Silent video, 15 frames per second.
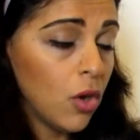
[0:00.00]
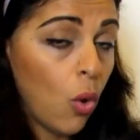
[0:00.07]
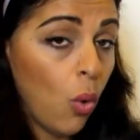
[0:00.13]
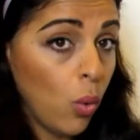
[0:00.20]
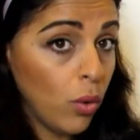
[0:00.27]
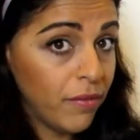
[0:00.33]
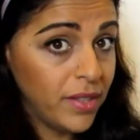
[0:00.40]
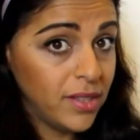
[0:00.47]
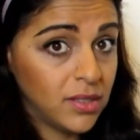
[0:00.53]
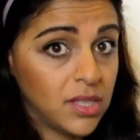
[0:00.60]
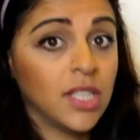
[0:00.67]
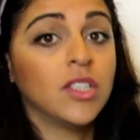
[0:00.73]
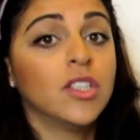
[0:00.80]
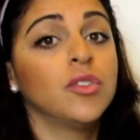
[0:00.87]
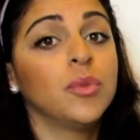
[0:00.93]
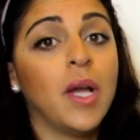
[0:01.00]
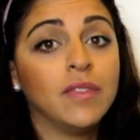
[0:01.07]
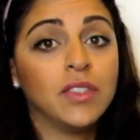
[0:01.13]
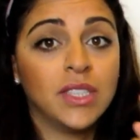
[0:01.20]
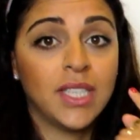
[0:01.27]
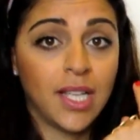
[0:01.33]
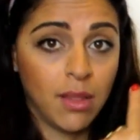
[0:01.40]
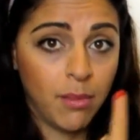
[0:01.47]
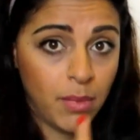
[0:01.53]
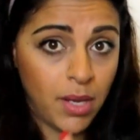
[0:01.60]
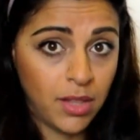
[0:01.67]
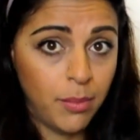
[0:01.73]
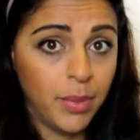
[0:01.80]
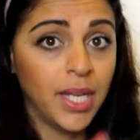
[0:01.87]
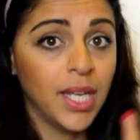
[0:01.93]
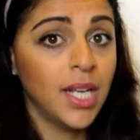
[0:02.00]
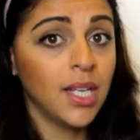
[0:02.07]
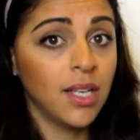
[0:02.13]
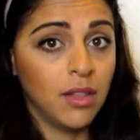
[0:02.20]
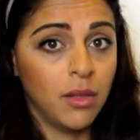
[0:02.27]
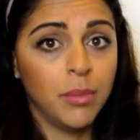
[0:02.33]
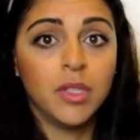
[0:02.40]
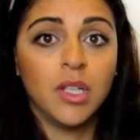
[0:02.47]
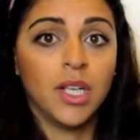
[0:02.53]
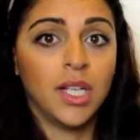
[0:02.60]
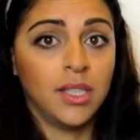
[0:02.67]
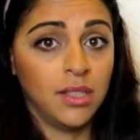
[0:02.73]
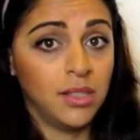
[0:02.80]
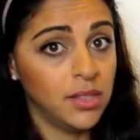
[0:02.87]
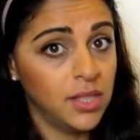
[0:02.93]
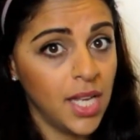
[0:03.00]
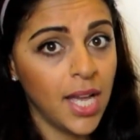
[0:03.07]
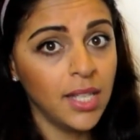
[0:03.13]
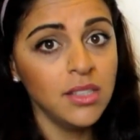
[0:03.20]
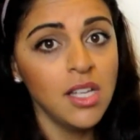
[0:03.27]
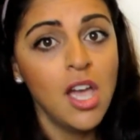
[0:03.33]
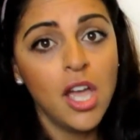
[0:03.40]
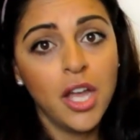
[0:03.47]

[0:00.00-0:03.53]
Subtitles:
all of these letters, we have to take them at the beginning, in the middle, and in the end,